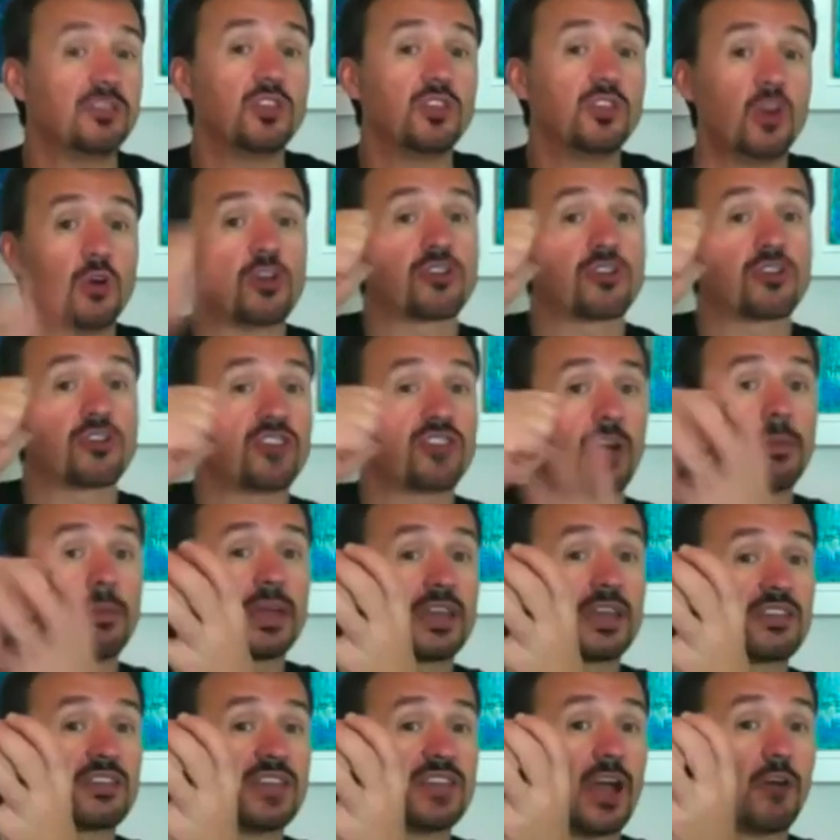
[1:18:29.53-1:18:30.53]
though your stomach
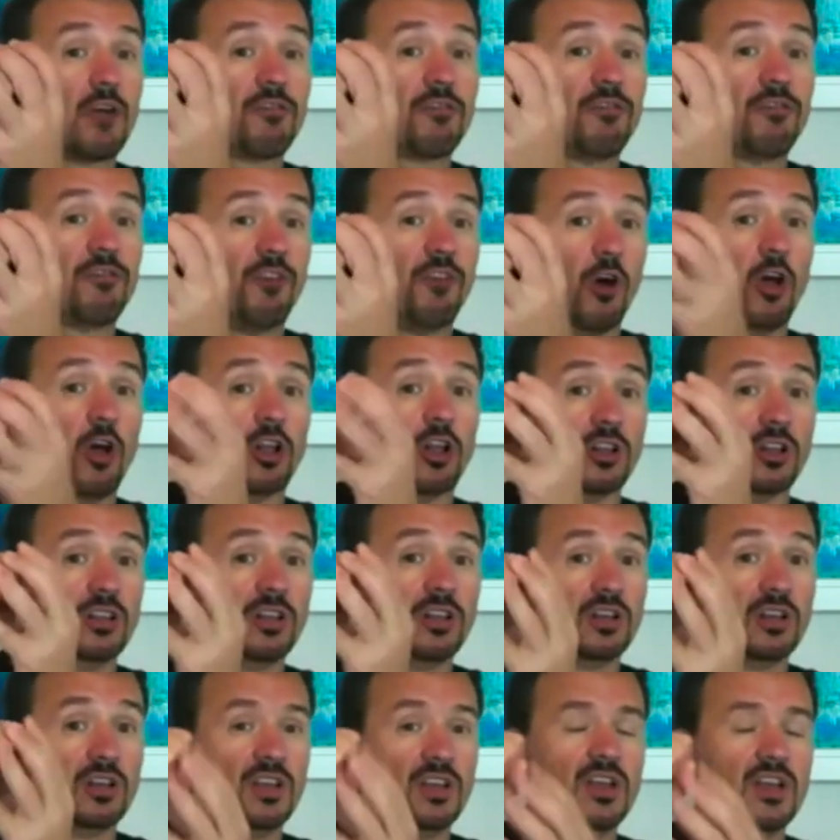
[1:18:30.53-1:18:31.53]
is now full,
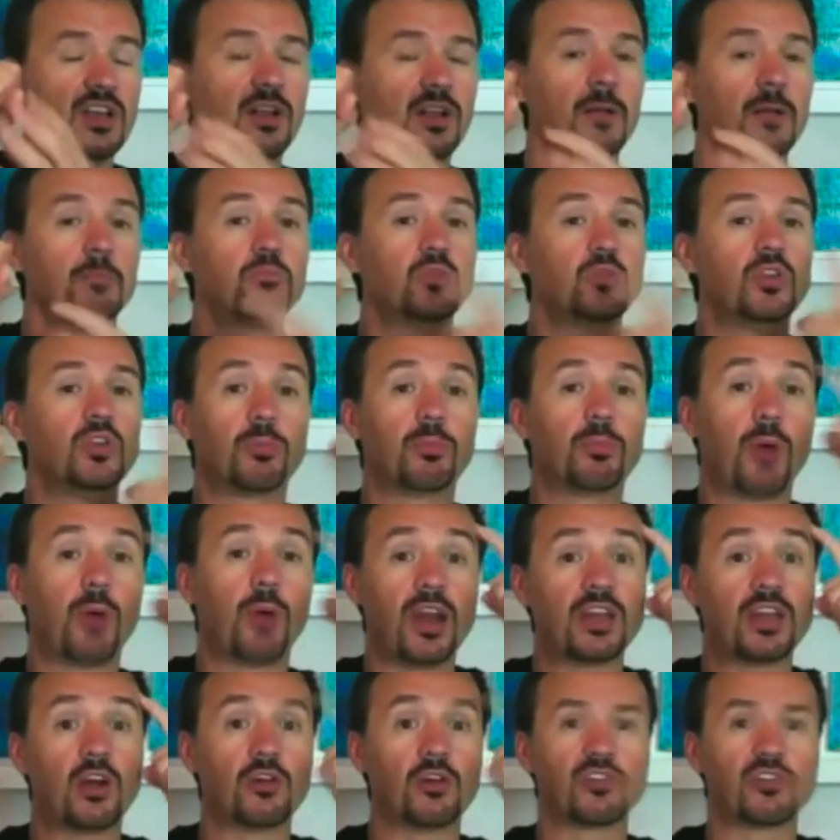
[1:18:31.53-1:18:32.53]
your body
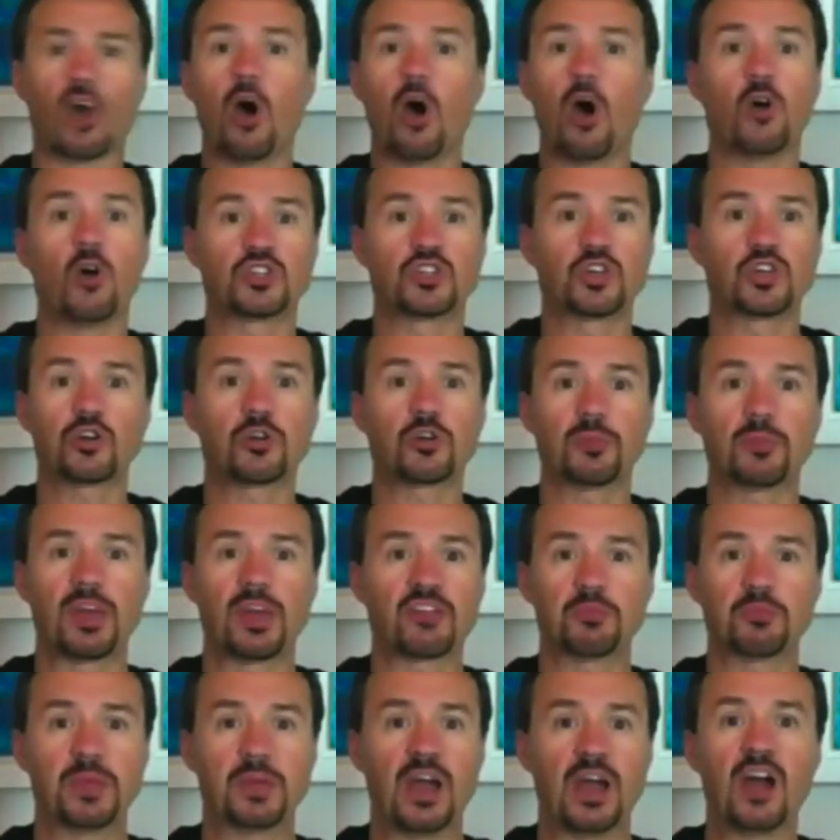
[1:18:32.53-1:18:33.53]
goes, oh, sugar
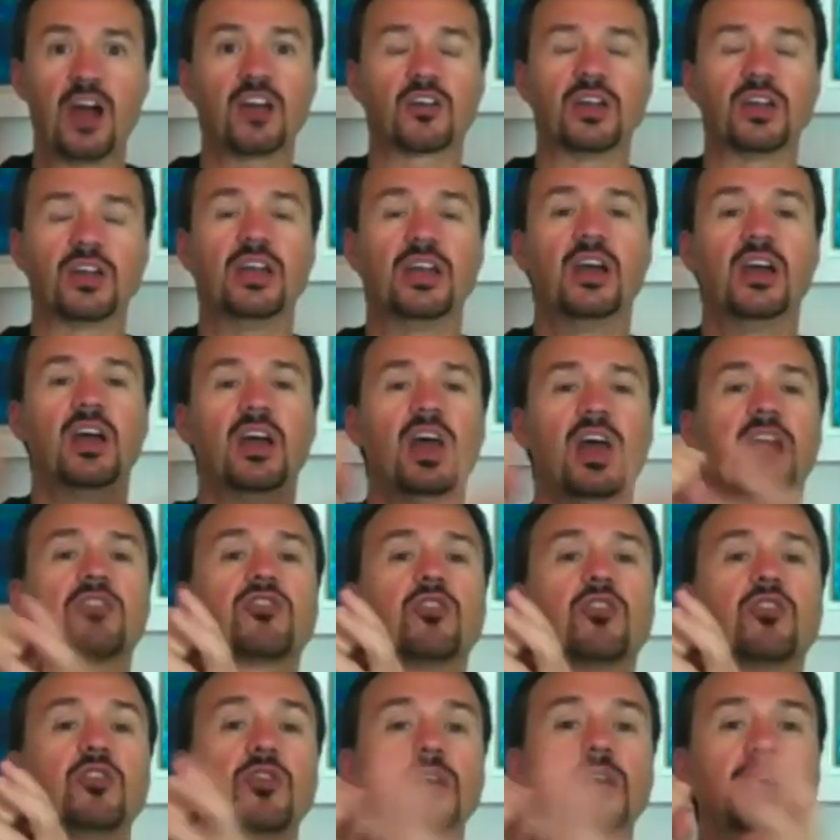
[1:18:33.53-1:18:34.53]
makes me hungry, and so
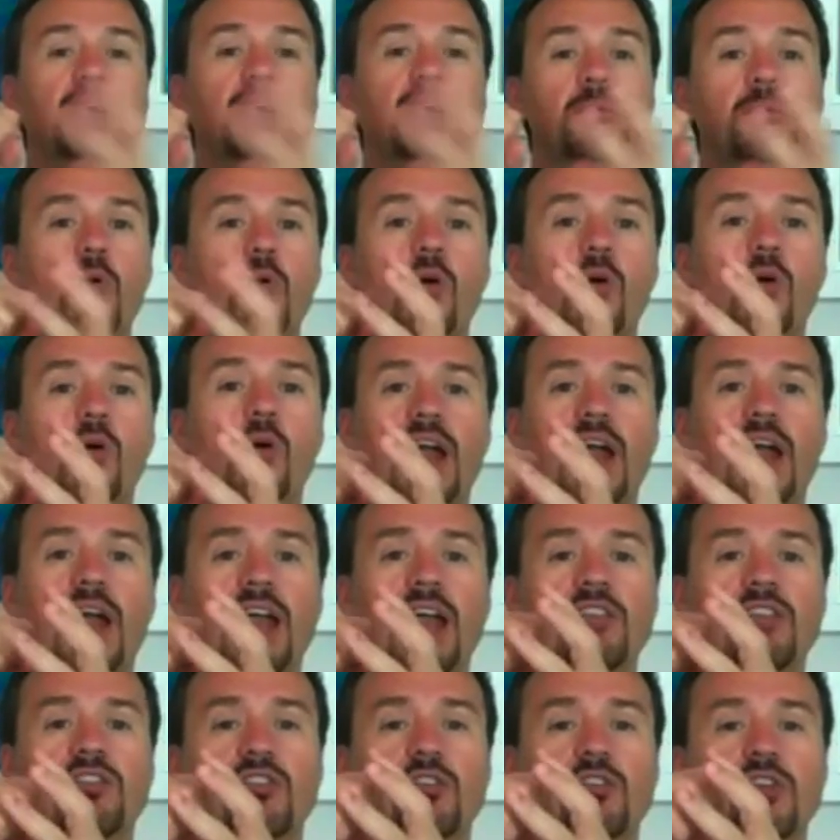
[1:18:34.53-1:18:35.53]
you eat more, and
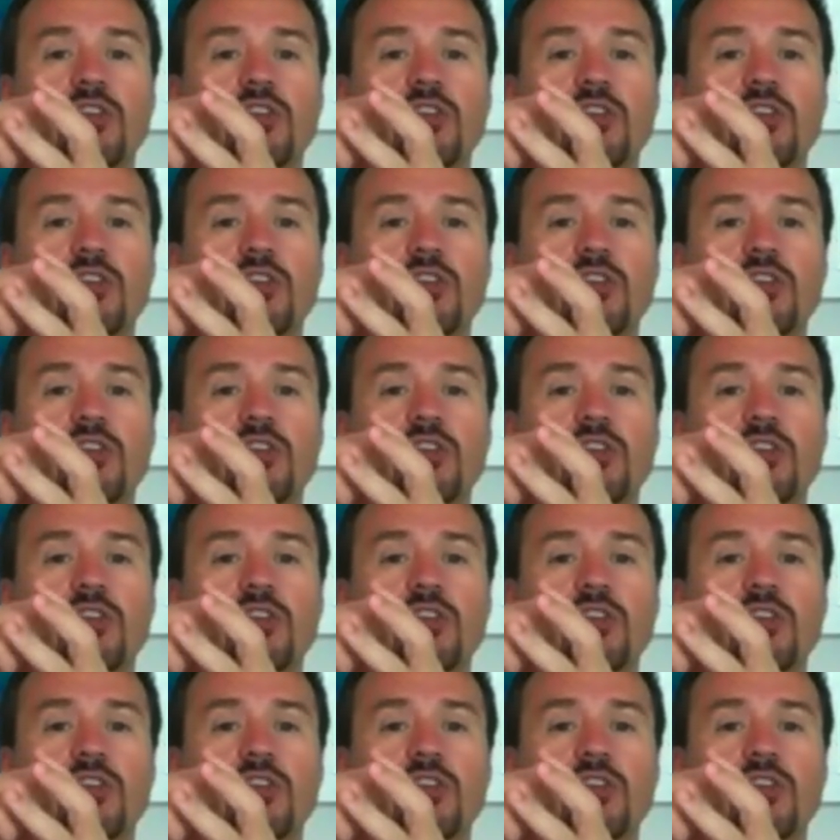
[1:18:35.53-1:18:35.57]
so you